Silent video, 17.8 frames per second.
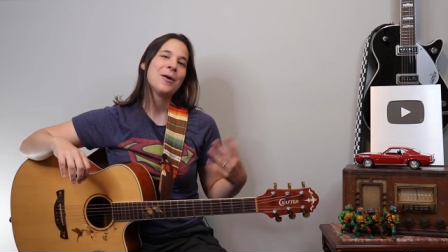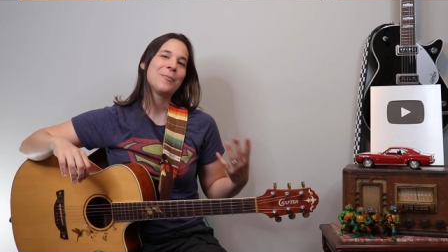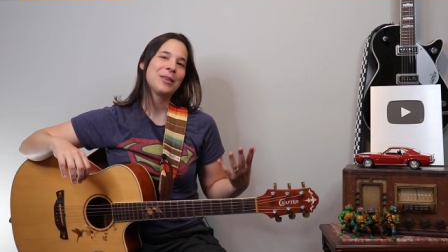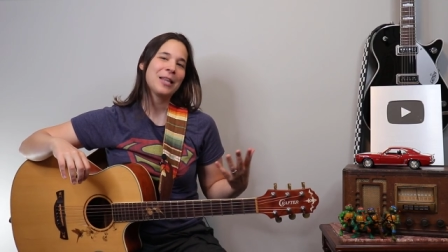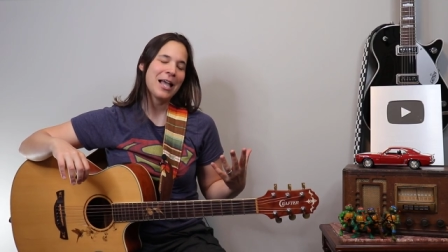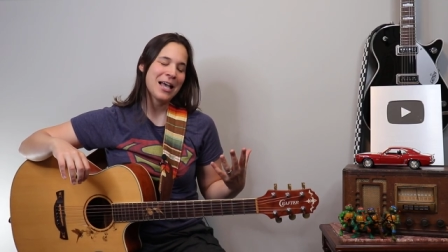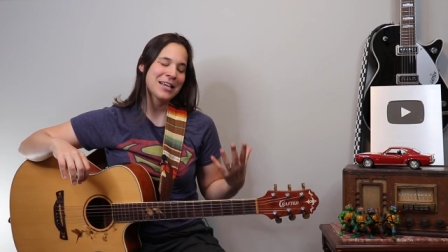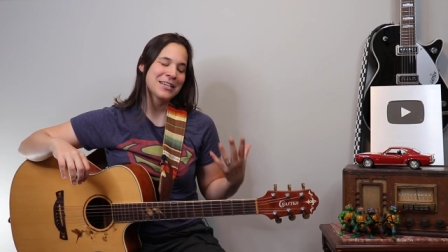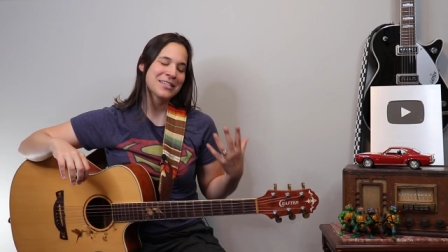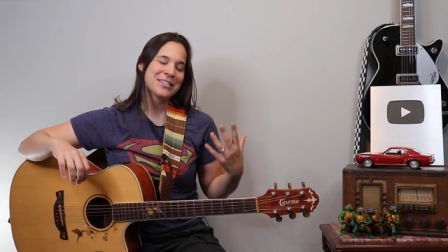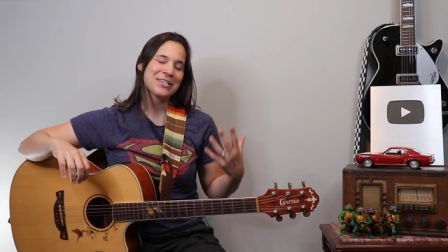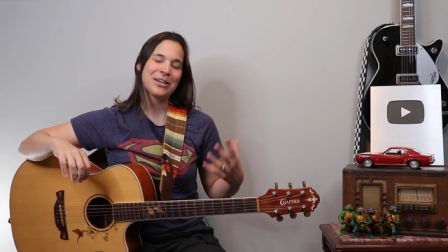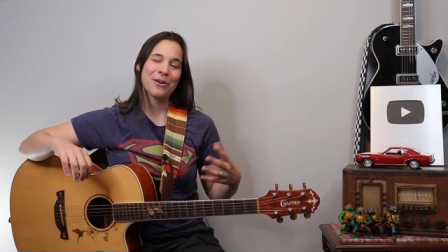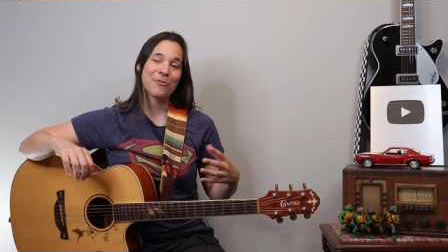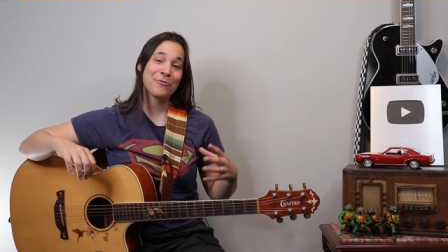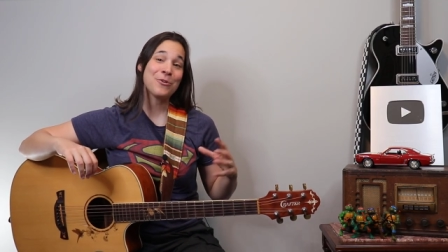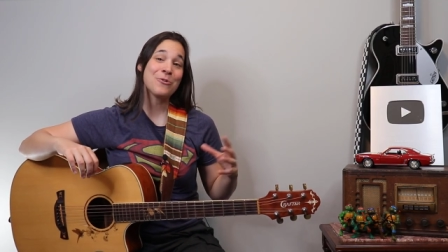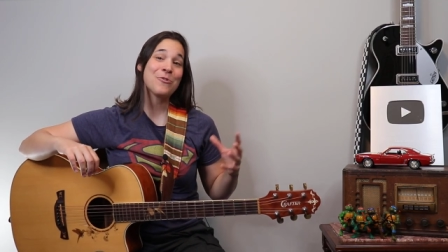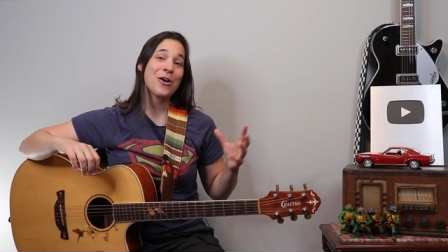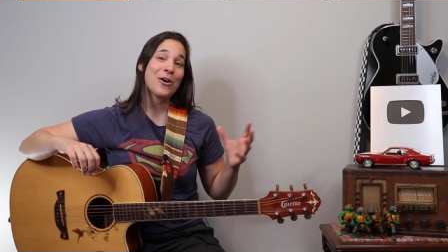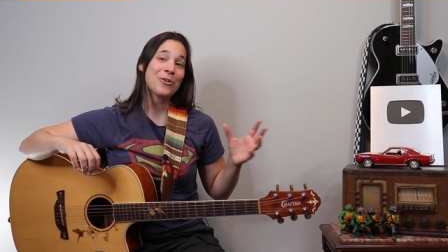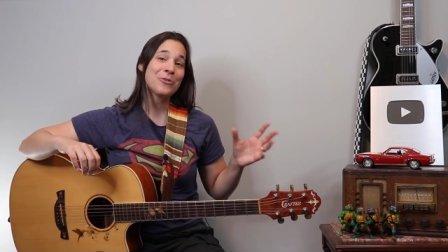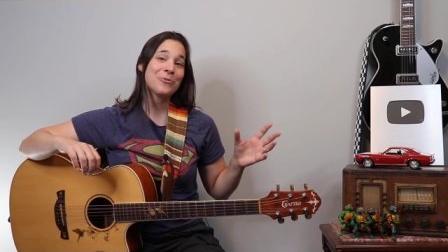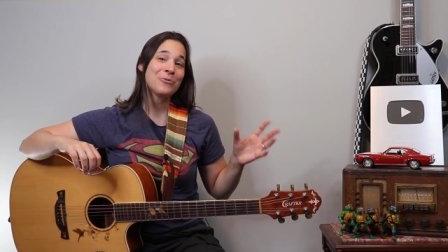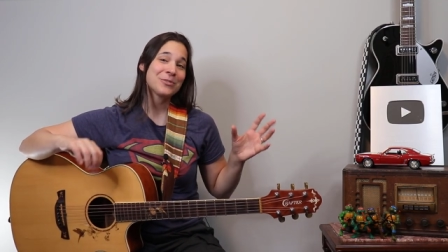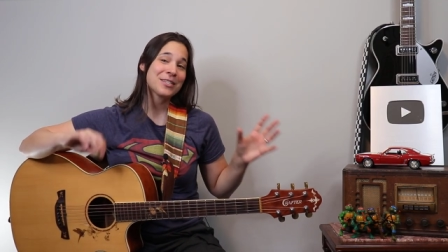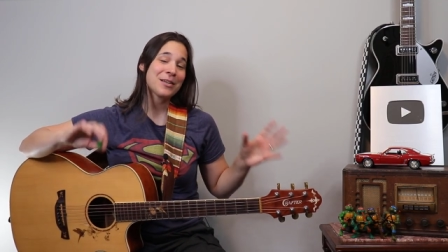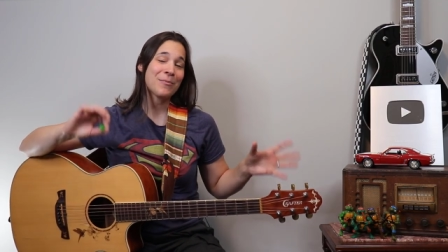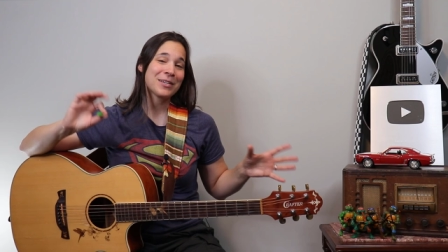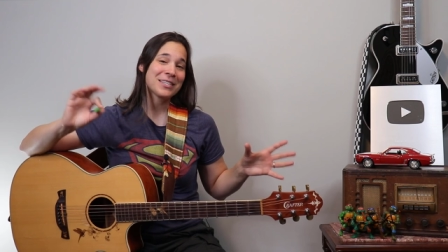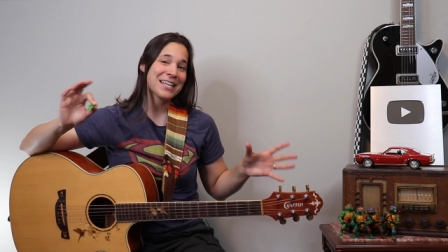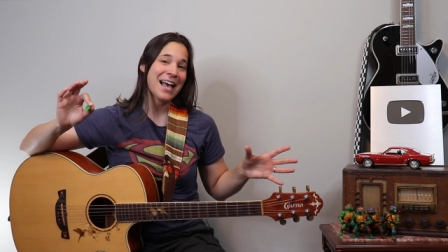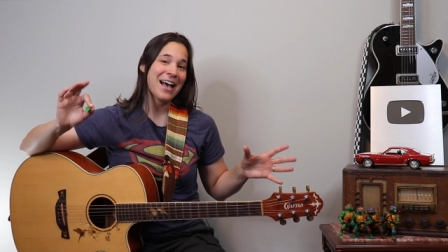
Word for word: Plus, you know, if you go to someone's